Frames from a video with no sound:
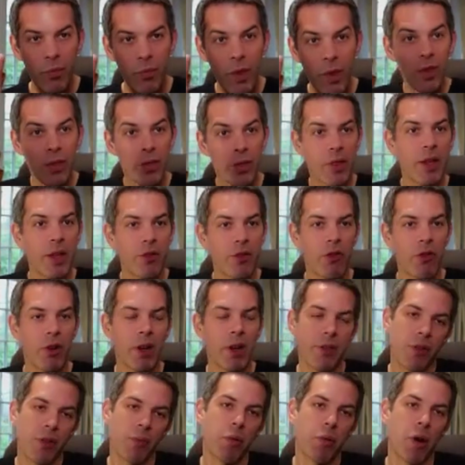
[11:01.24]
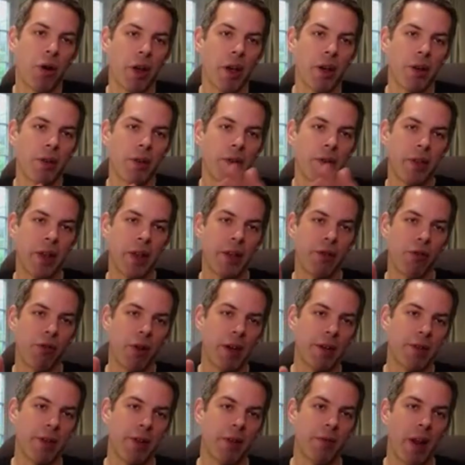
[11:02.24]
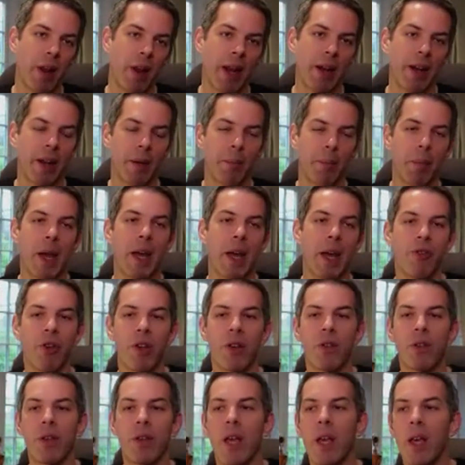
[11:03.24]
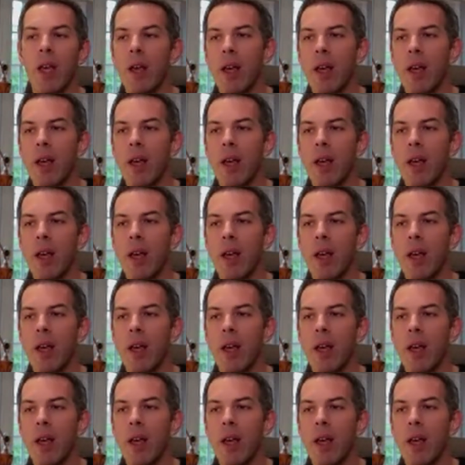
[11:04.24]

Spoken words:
these are a list of products, these are a list of landing pages,